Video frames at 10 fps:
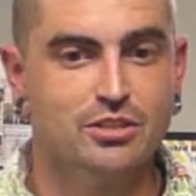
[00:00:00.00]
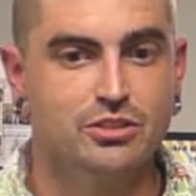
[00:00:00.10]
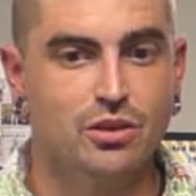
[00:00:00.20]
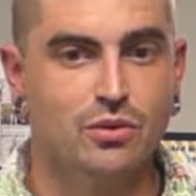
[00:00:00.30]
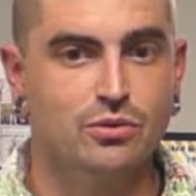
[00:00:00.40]

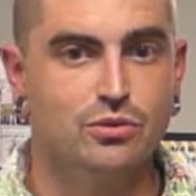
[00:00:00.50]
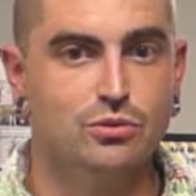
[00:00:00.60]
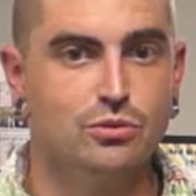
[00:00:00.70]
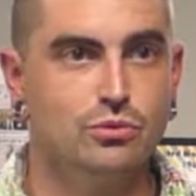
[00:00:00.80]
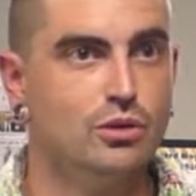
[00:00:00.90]
So
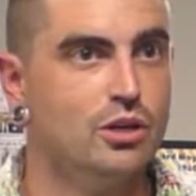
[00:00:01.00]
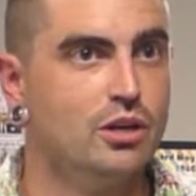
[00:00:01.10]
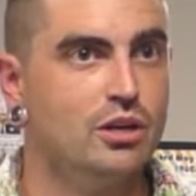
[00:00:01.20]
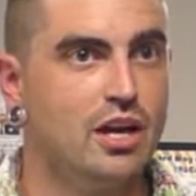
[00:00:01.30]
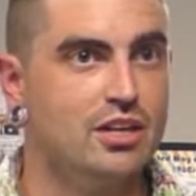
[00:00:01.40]
to
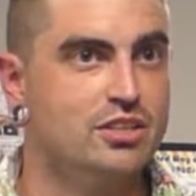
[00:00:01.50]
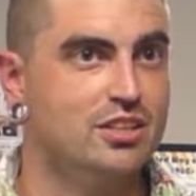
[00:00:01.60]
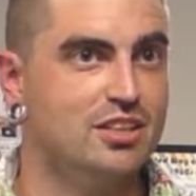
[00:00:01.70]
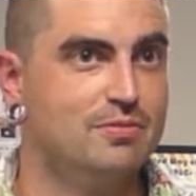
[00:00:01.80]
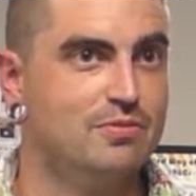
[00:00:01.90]

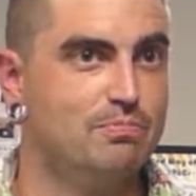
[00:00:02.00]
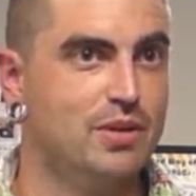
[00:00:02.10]
actually